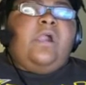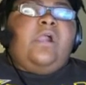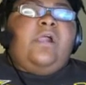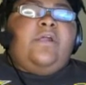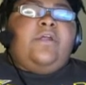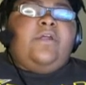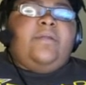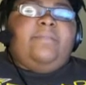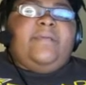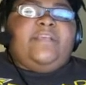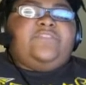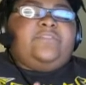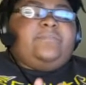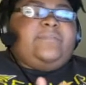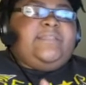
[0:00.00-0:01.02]
her best
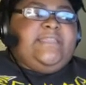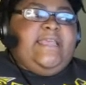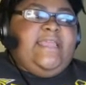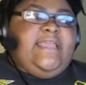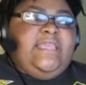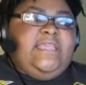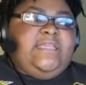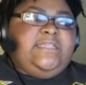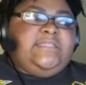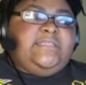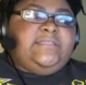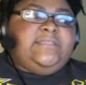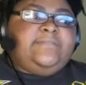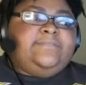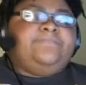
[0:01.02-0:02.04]
friend Mercedes.
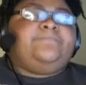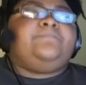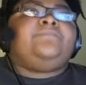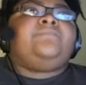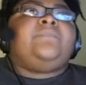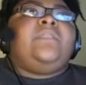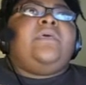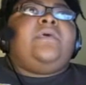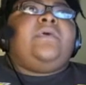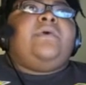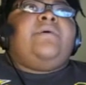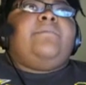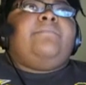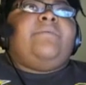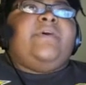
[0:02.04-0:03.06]

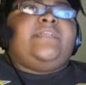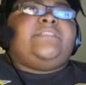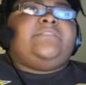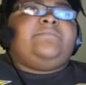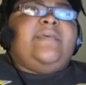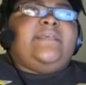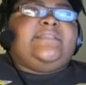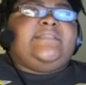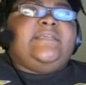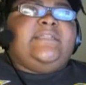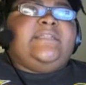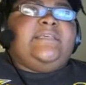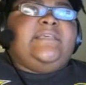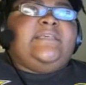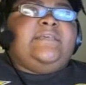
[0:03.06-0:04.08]
But it's
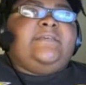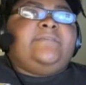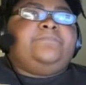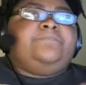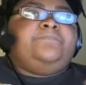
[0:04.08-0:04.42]
basically